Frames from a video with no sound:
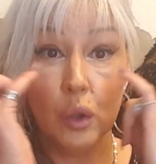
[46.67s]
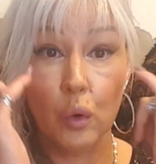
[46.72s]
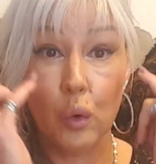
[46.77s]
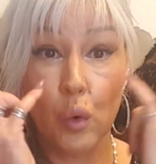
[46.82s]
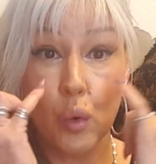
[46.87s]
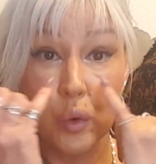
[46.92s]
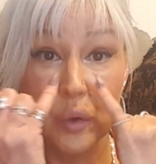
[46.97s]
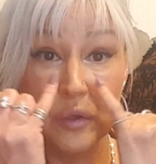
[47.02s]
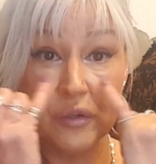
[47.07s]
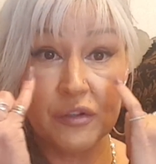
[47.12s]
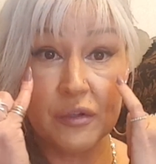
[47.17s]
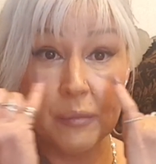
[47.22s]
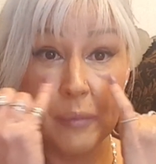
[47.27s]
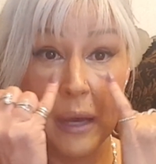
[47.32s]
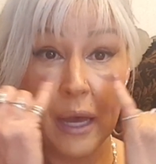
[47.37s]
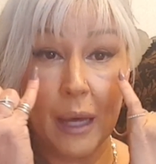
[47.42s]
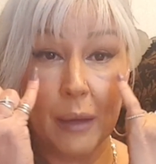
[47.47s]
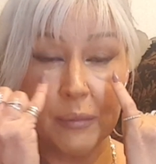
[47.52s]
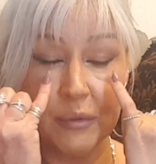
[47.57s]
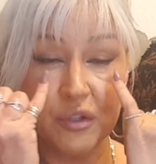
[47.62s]
corners of
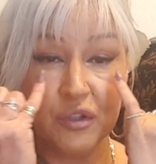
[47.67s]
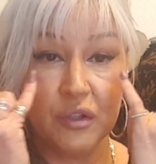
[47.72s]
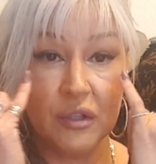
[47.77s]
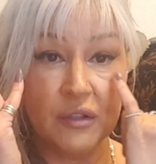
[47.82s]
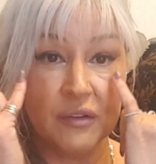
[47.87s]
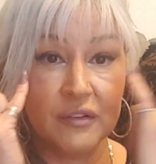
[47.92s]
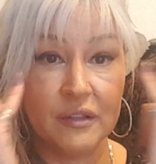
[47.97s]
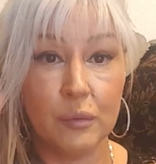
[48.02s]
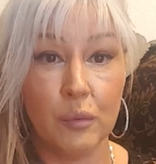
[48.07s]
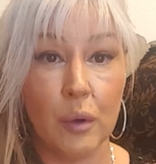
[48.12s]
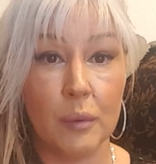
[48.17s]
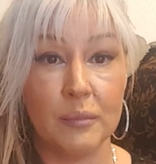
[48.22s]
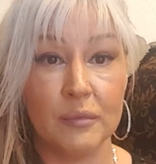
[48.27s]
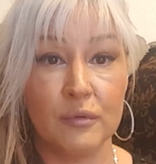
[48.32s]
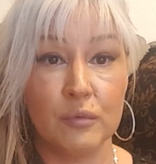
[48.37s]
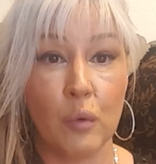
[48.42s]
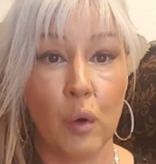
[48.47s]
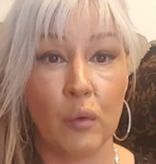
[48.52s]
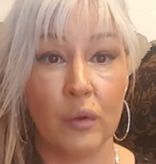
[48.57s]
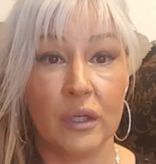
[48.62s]
my eye. But you can see where I'm
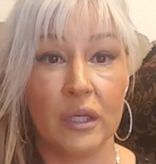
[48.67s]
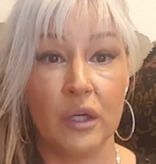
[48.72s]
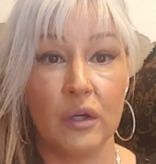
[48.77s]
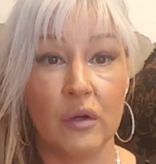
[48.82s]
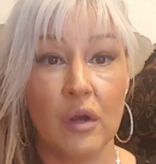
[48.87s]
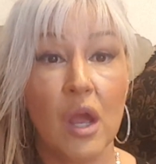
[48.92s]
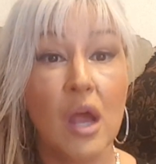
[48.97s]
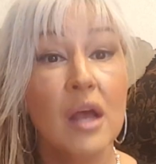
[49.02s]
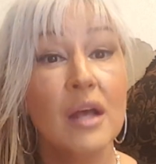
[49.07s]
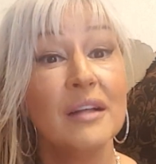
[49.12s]
swollen here.